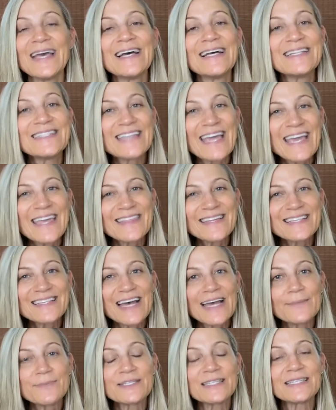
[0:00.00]
Take the
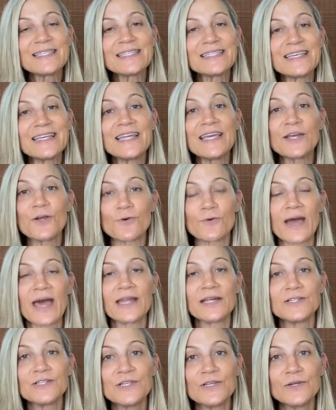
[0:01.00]
time to sit in
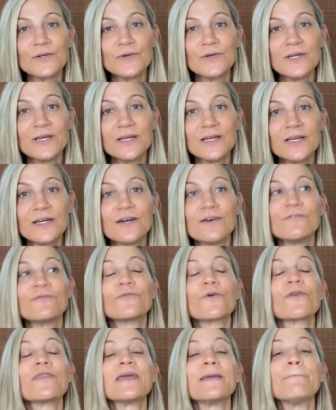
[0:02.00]
gratitude for
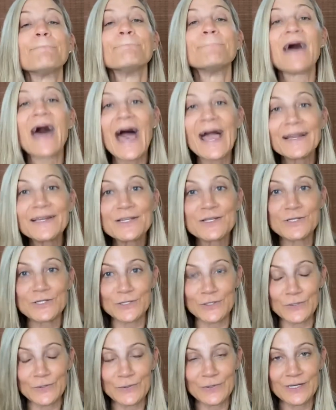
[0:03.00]
the
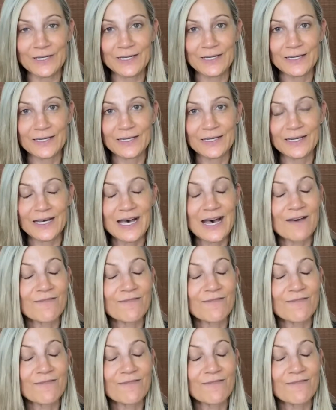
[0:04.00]
magnitude of